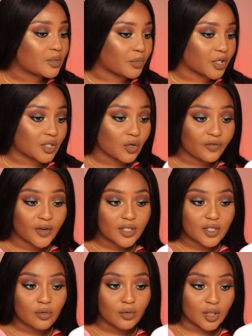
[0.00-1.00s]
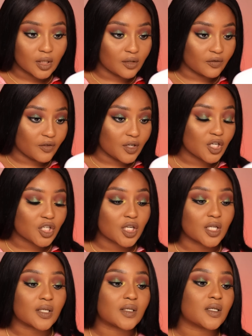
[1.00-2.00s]
But so far so good. The finish
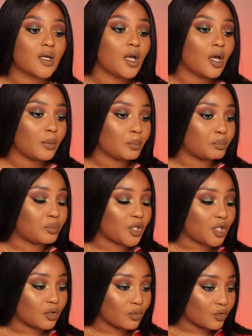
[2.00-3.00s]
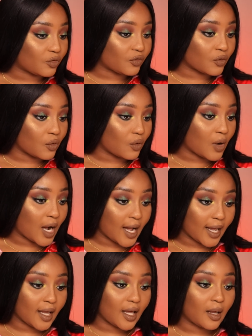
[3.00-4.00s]
is beautiful.
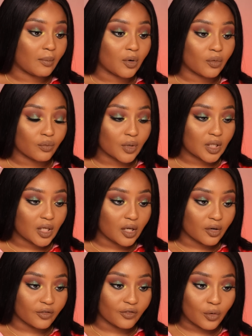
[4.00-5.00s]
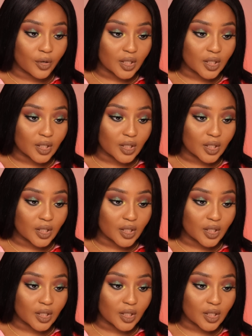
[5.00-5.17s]
I am really here for